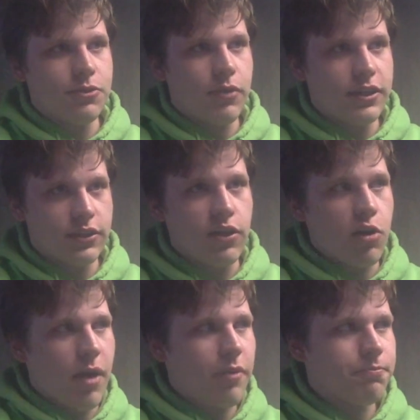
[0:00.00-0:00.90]
to want to know
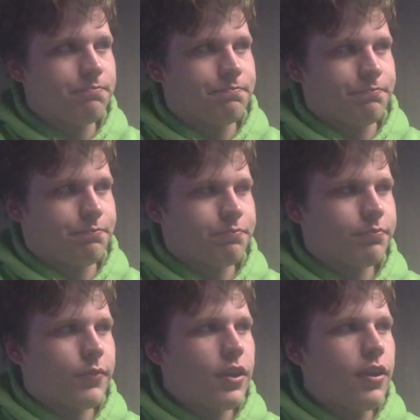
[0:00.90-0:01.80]
about.
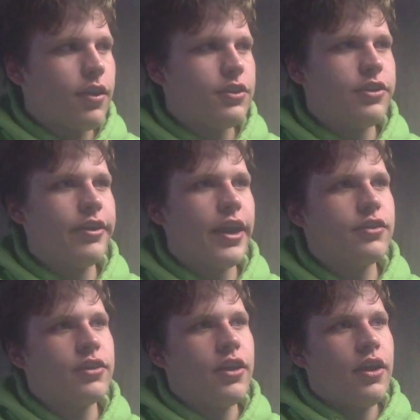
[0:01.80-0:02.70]
Tear gas